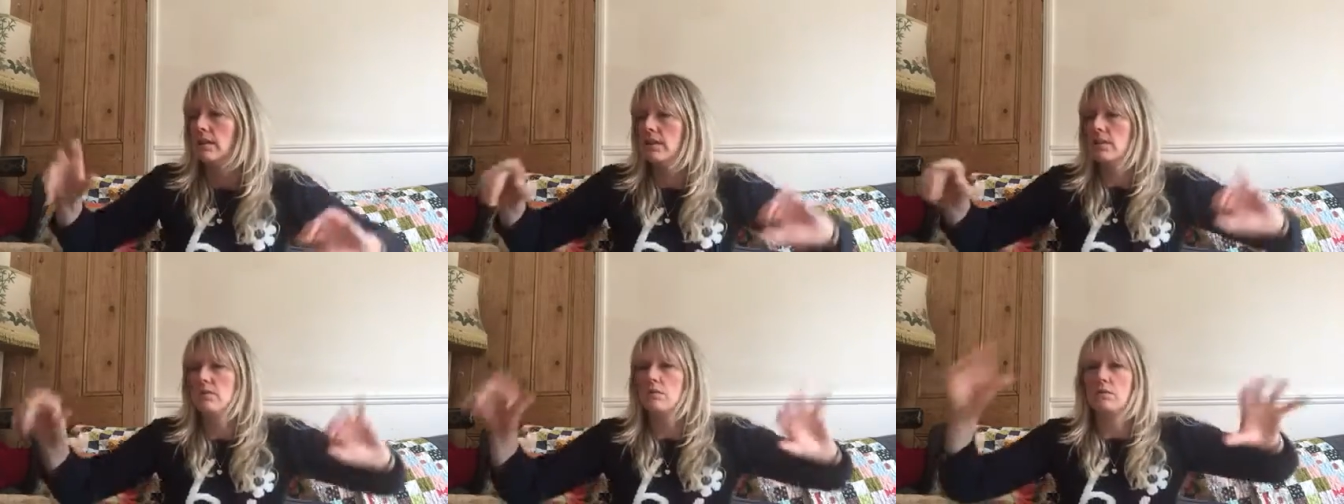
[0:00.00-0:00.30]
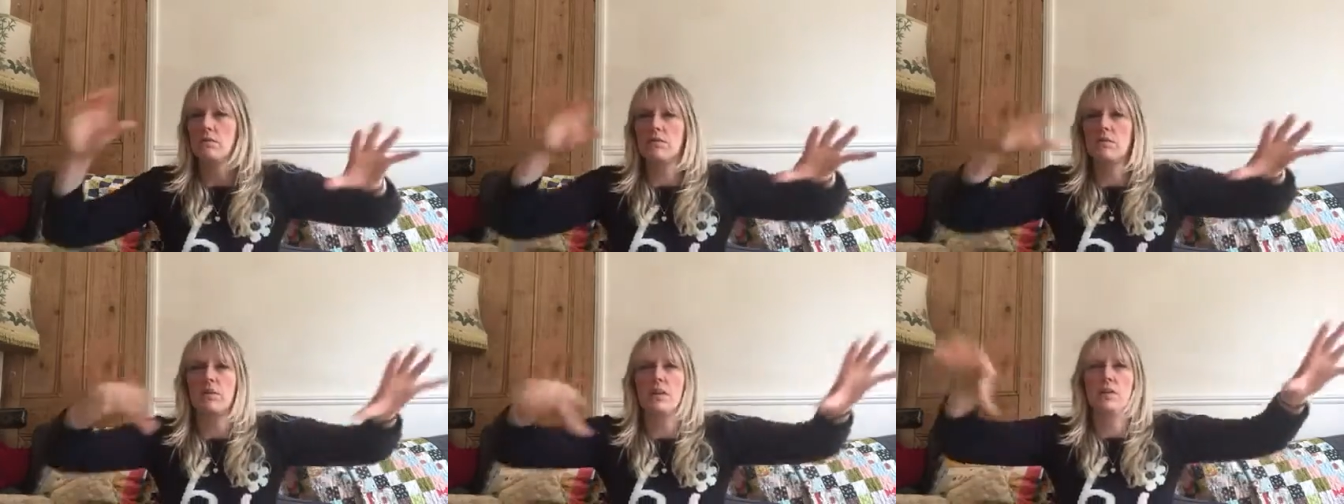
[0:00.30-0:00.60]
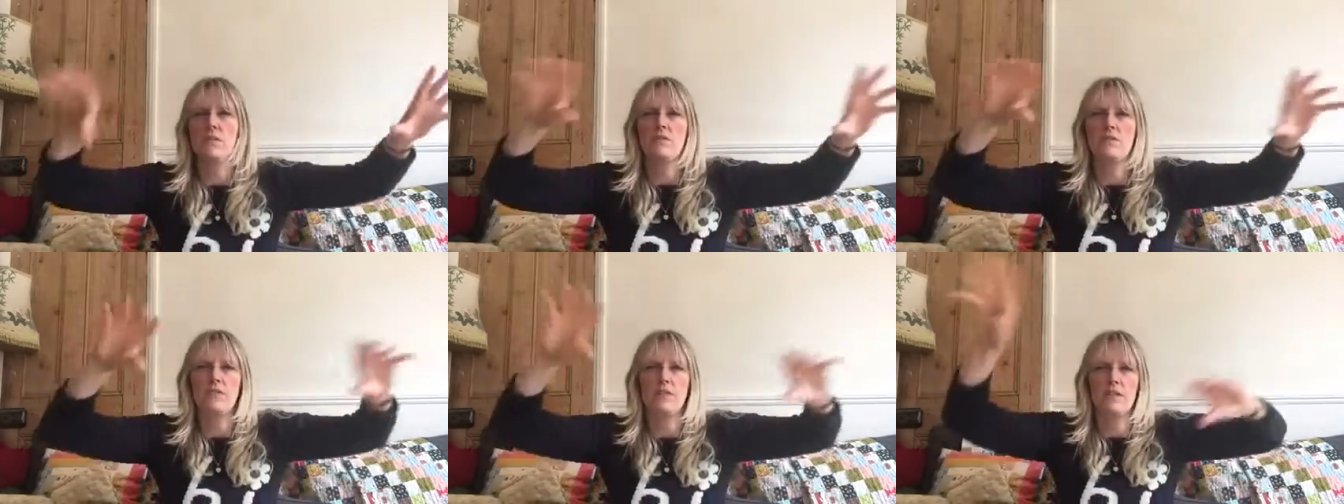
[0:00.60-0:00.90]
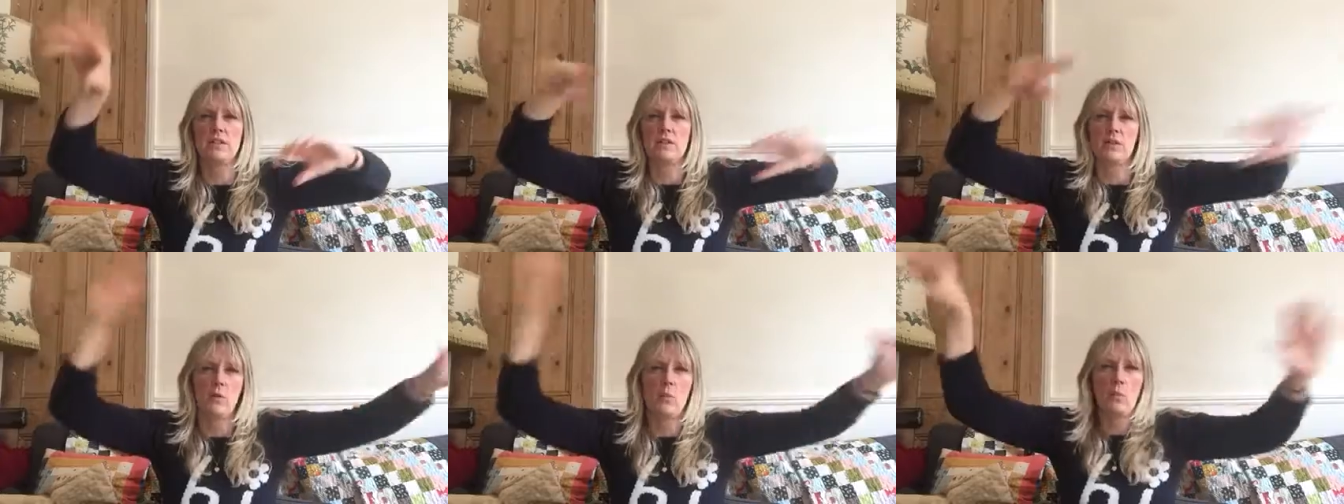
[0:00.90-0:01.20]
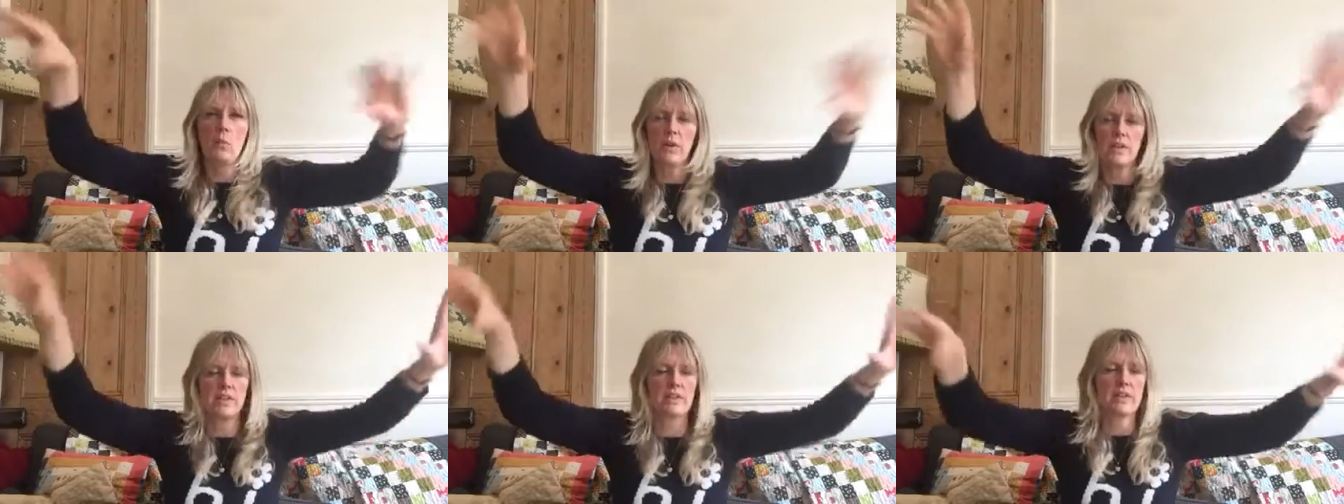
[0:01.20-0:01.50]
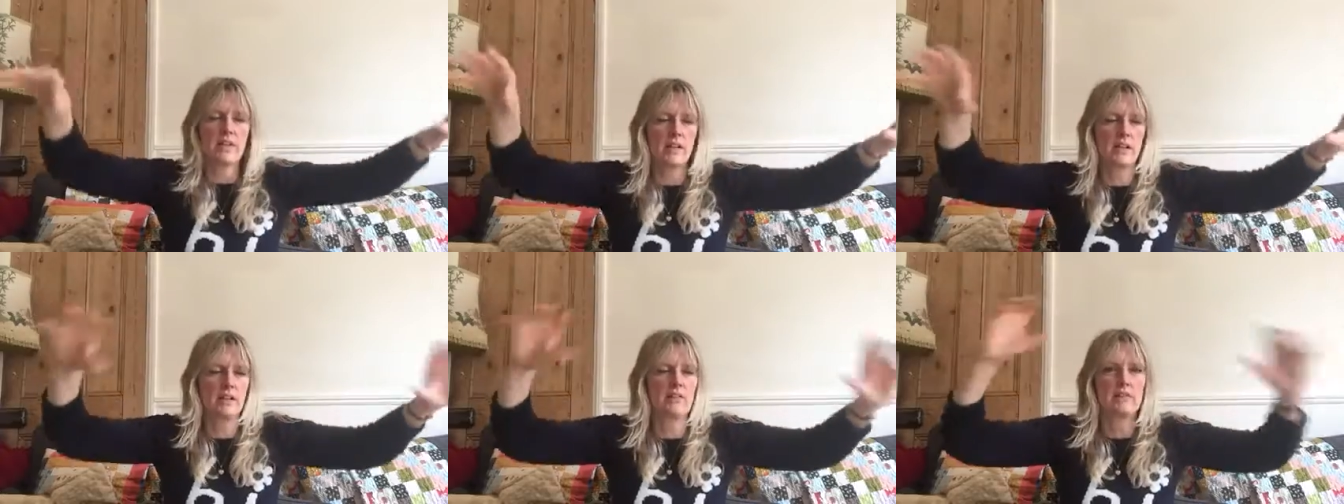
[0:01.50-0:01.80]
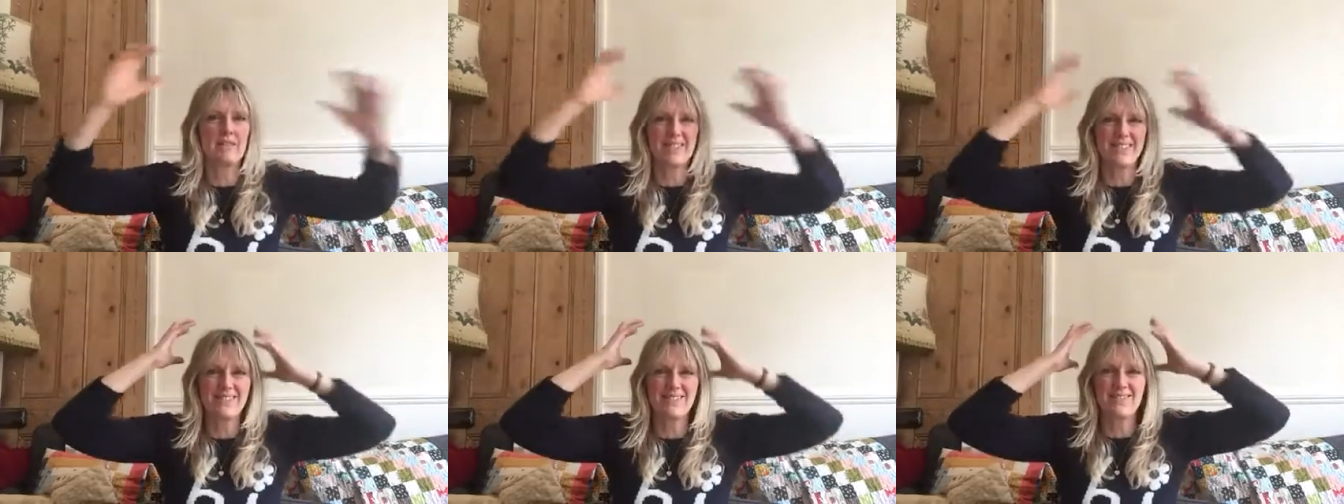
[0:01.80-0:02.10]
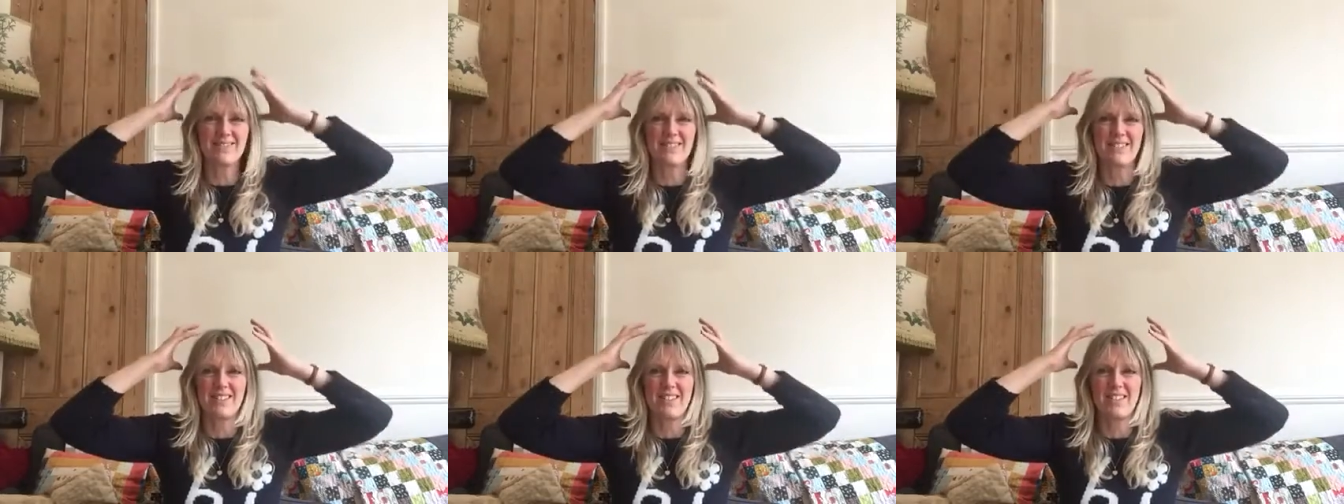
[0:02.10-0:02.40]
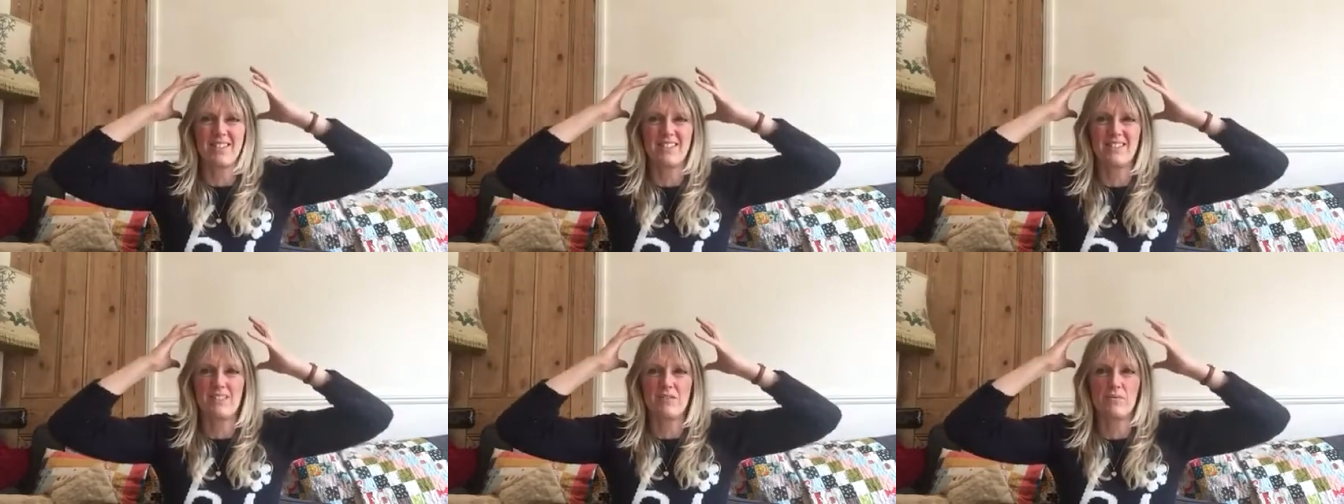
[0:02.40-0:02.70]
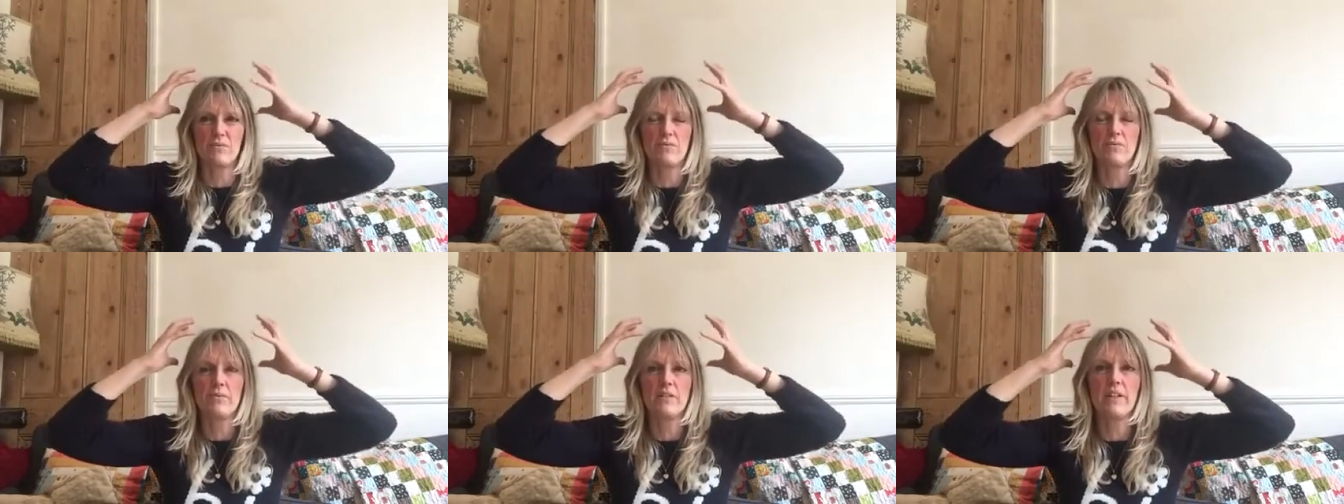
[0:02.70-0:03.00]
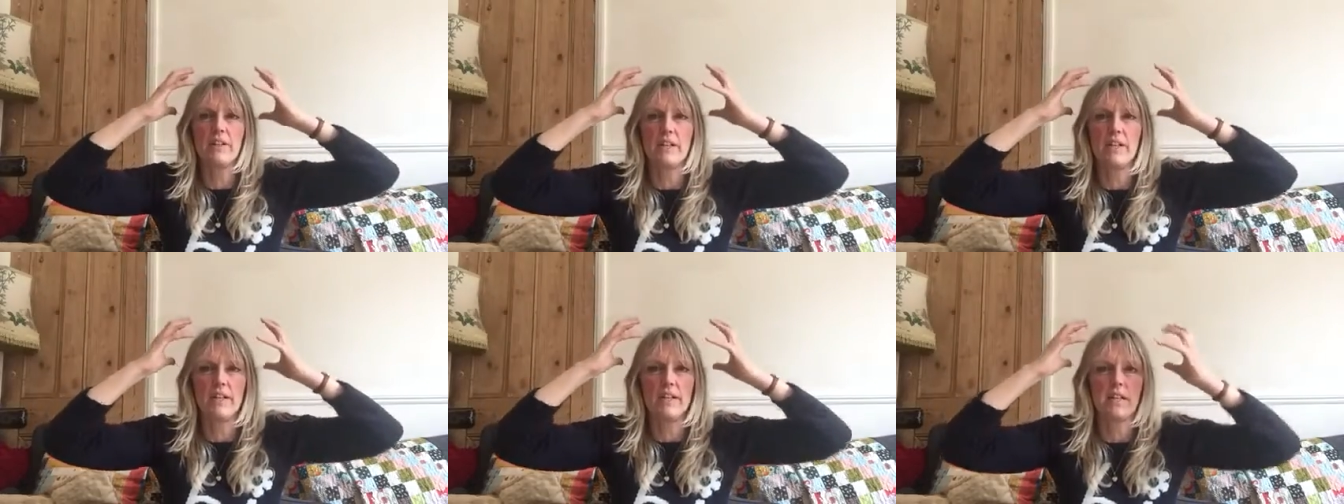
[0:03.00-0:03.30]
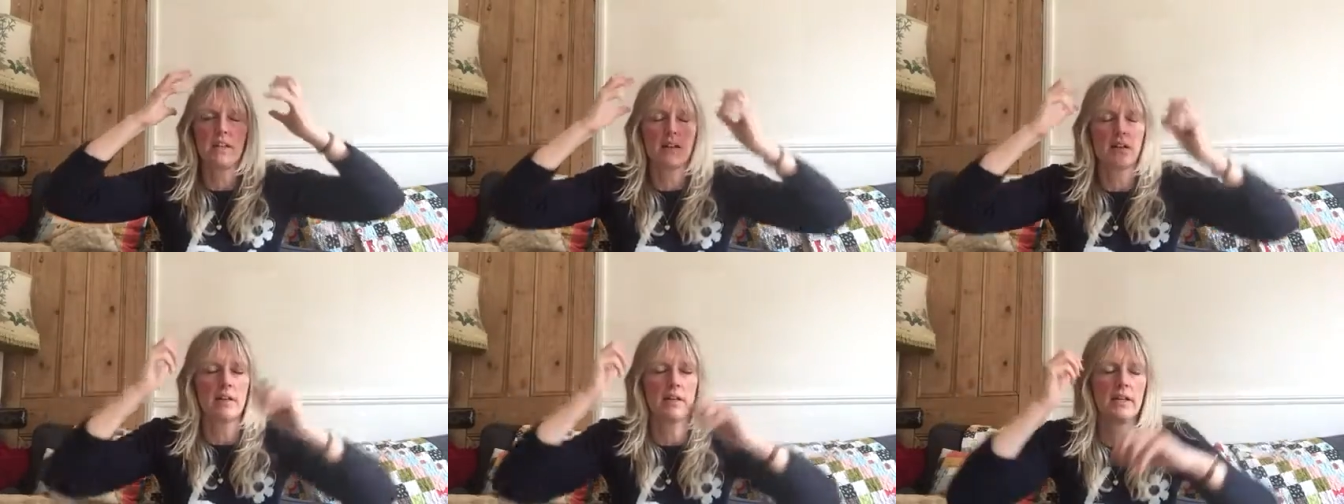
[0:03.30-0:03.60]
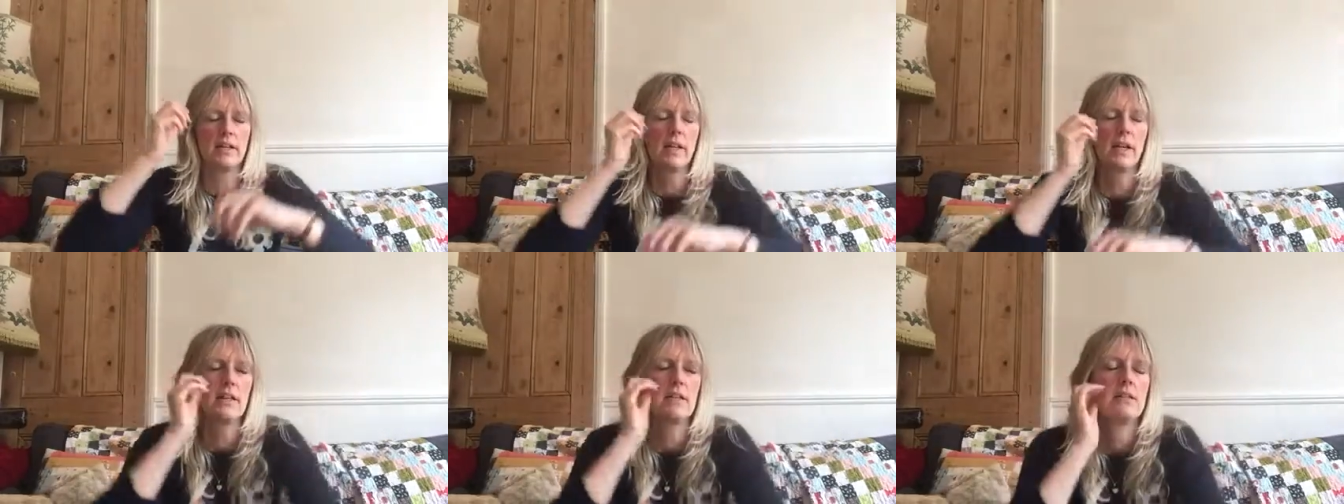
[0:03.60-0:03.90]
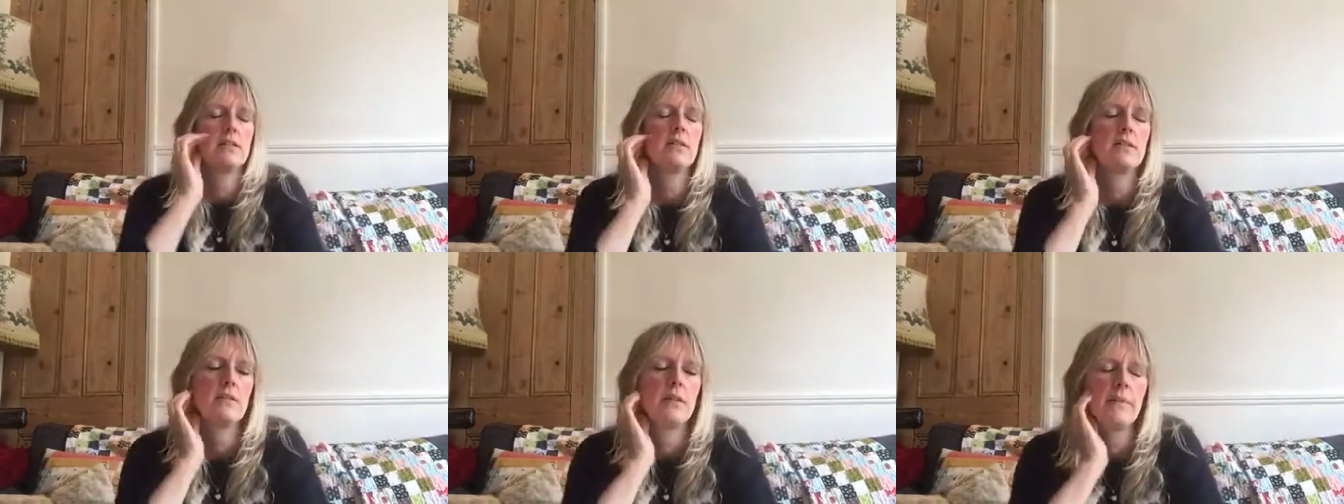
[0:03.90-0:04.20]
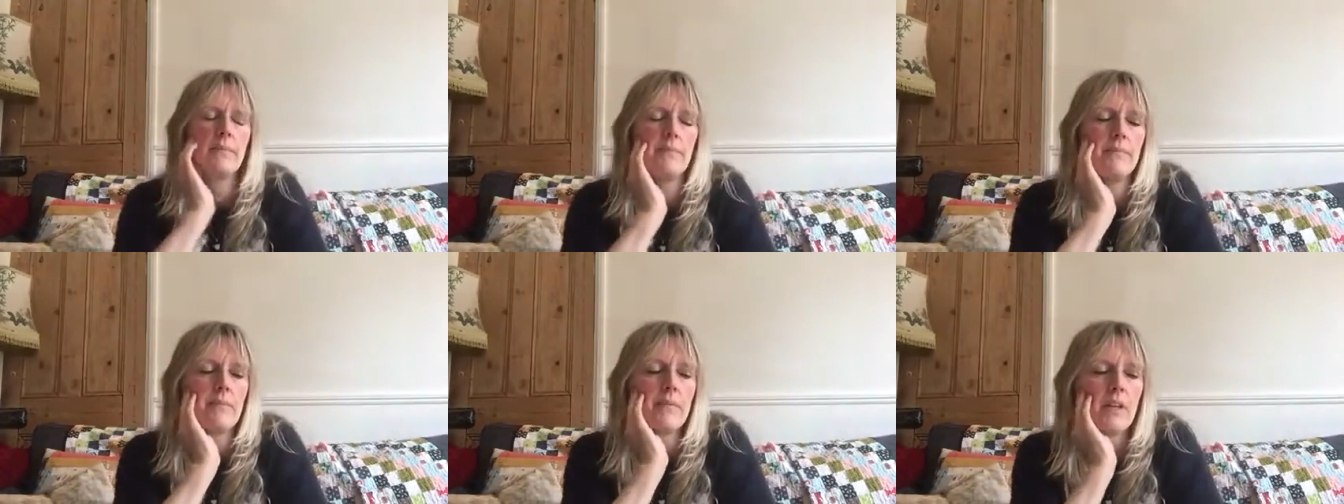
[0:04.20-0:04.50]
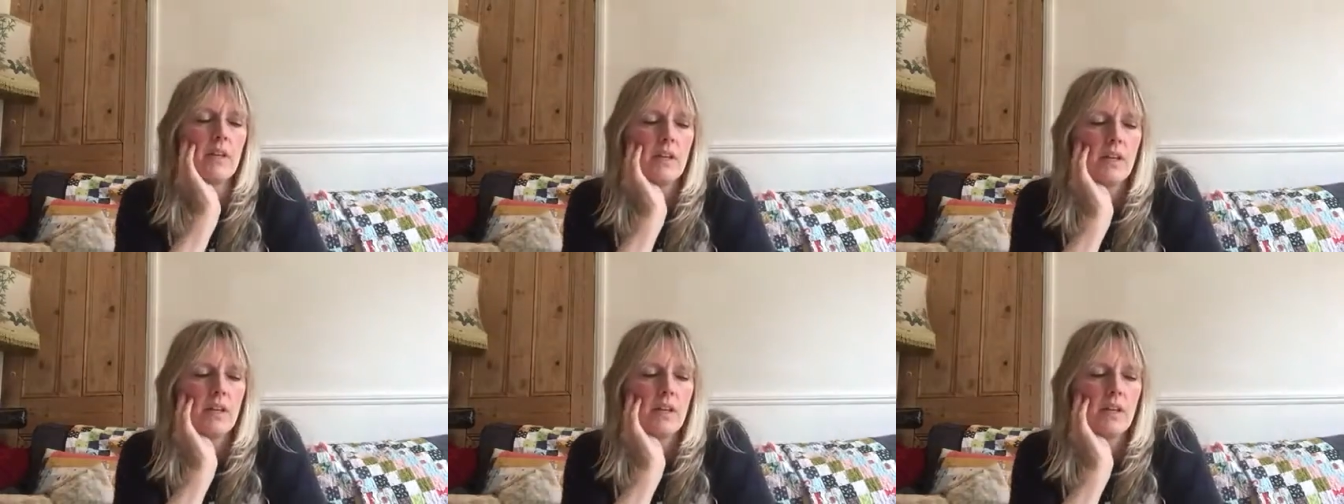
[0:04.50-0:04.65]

sort of ghost figures are whisking around, and it's really kind of gets to him.